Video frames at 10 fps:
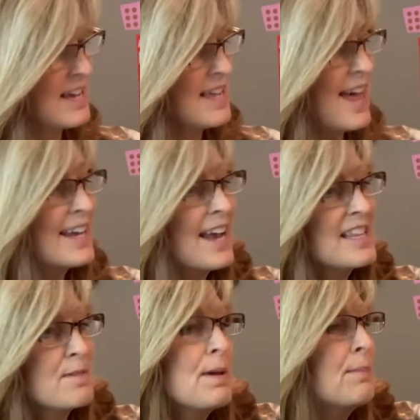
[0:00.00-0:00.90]
That night,
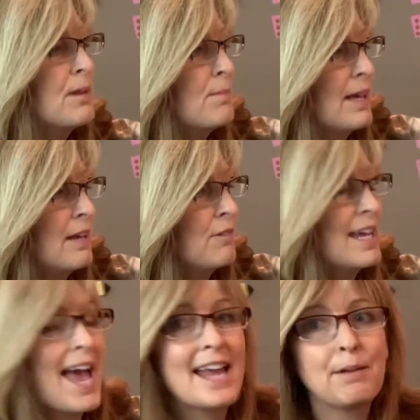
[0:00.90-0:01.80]
the people of Pee-wee
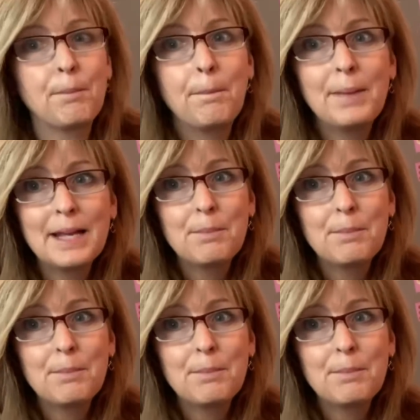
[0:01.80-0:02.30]
had a big